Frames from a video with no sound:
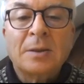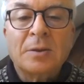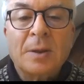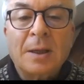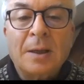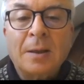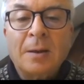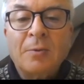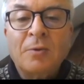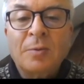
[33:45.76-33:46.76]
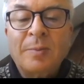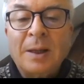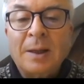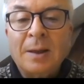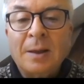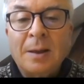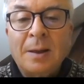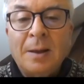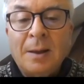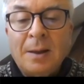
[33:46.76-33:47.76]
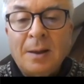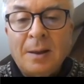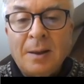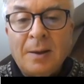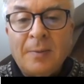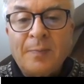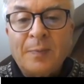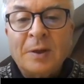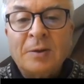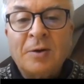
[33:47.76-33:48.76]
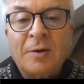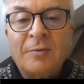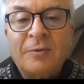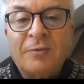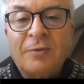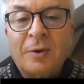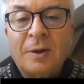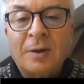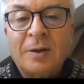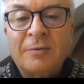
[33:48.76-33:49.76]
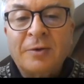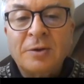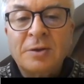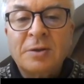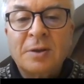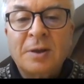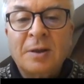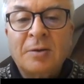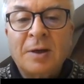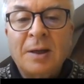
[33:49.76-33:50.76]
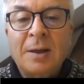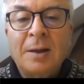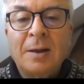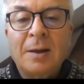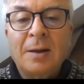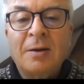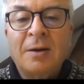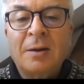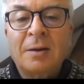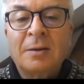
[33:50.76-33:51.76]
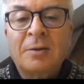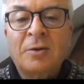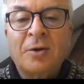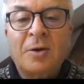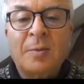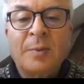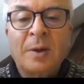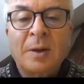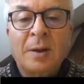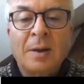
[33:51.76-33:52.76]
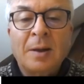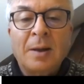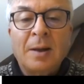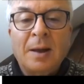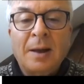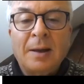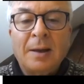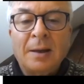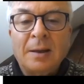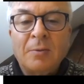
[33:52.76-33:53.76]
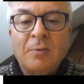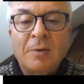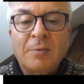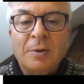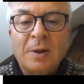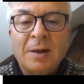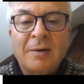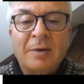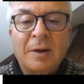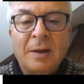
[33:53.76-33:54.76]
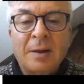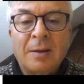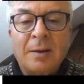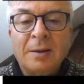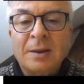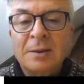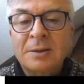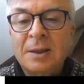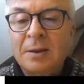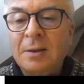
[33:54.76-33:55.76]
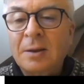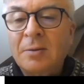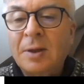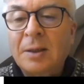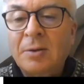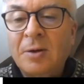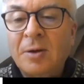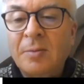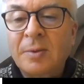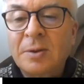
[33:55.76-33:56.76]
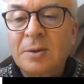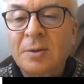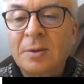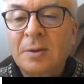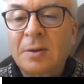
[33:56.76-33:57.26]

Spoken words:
So here would be the term for the first degree term, and then we would have here the second degree term. So